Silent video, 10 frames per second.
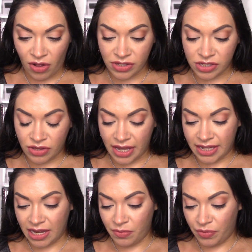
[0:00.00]
Also that
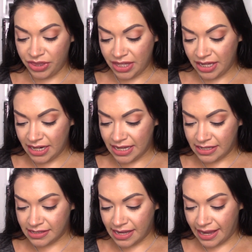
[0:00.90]
came with it
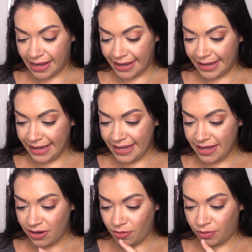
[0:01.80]
is
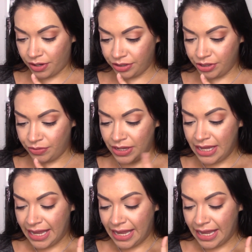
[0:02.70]
a, what are you?